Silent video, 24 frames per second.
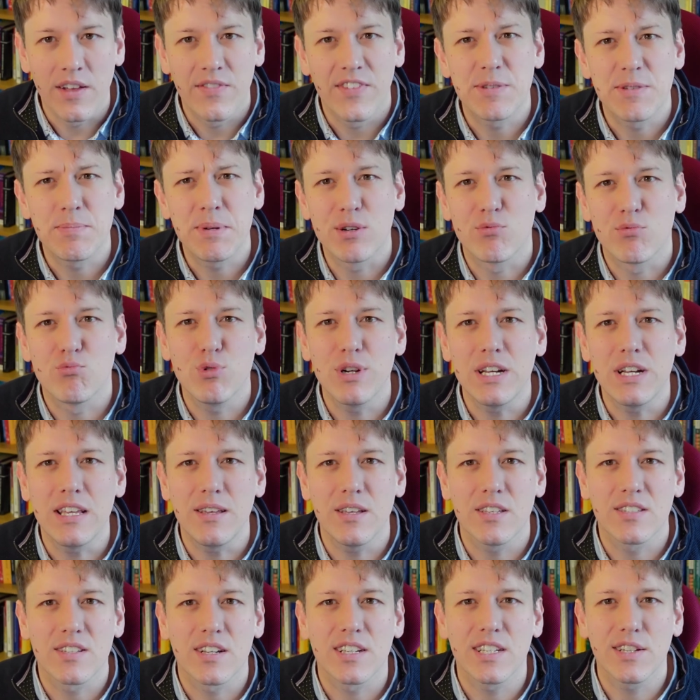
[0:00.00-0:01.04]
There's been a
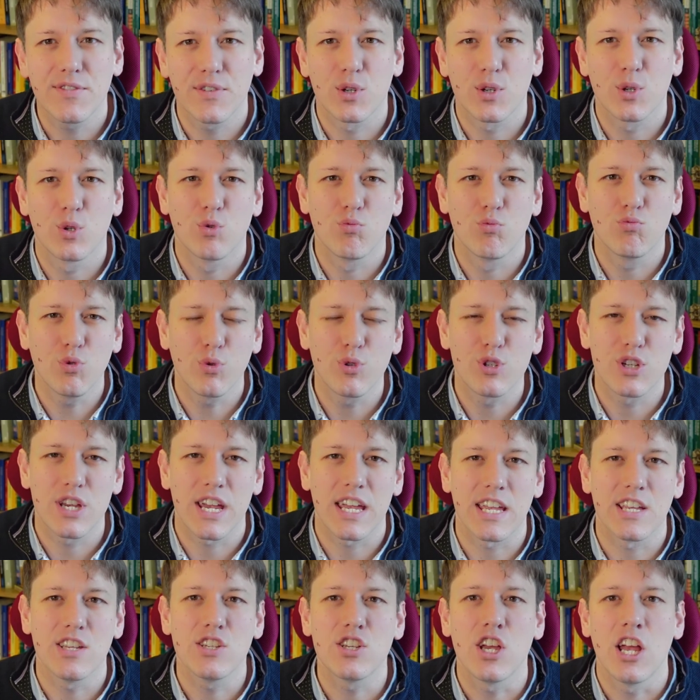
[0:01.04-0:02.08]
really significant rule
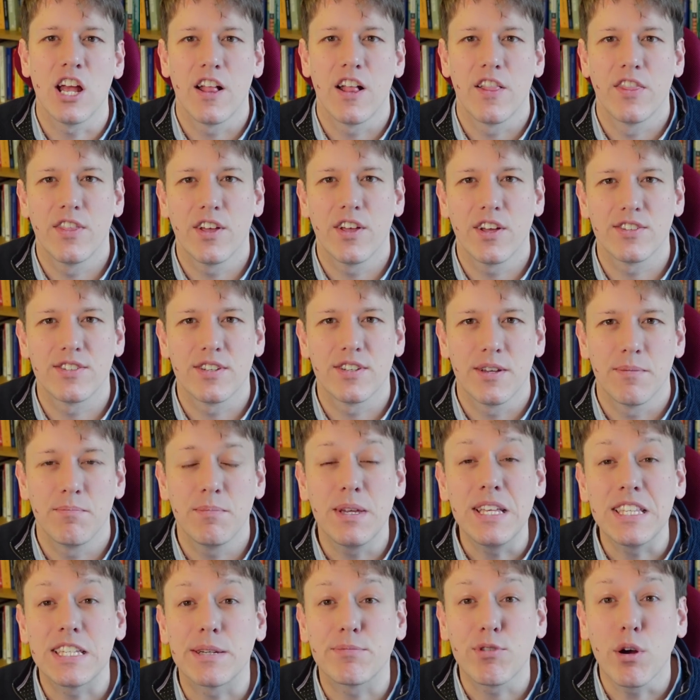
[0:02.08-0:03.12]
change that
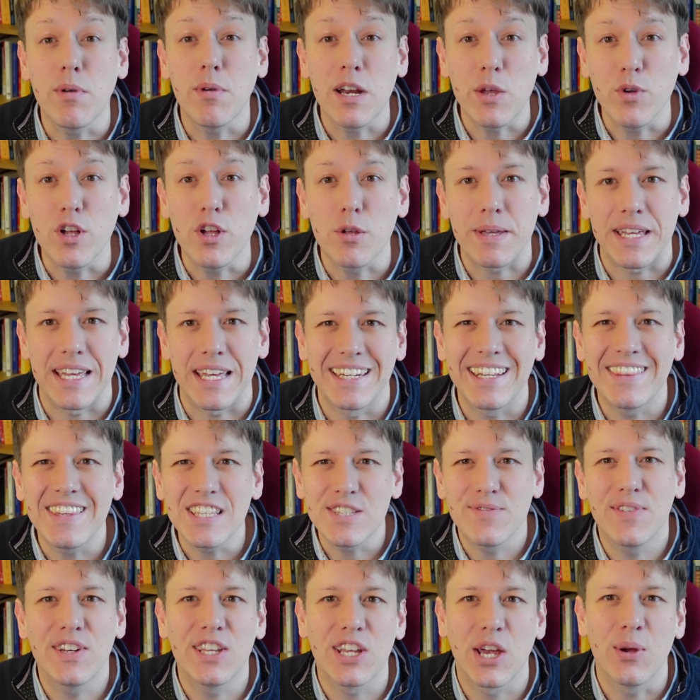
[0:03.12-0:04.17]
means it probably will be, and in
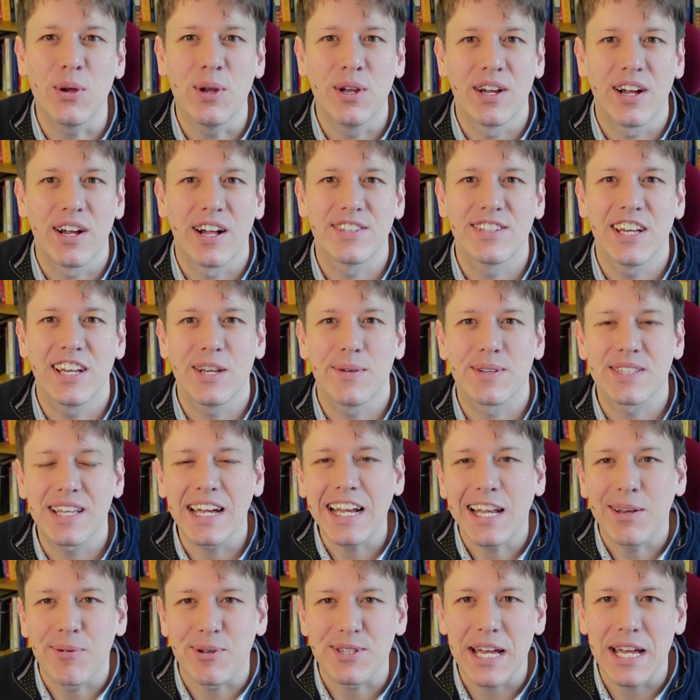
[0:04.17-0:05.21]
this video I'll tell you
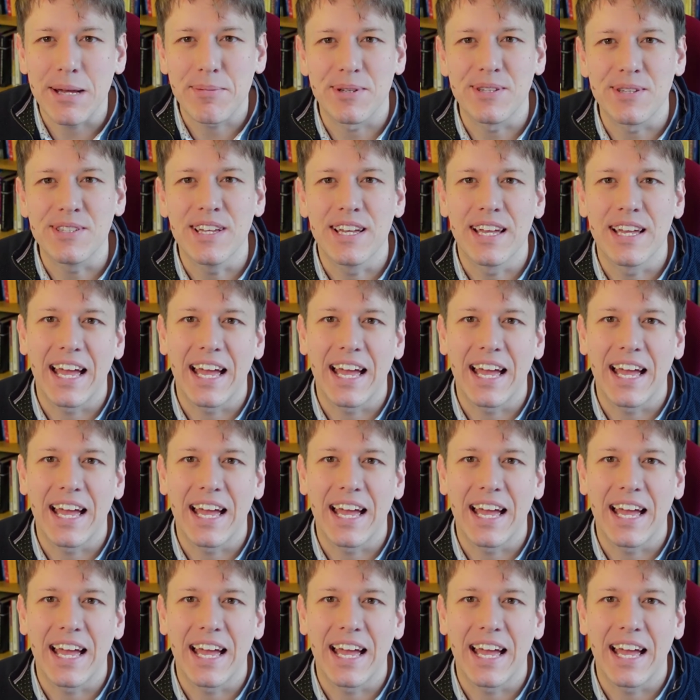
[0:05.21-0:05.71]
exactly what's happened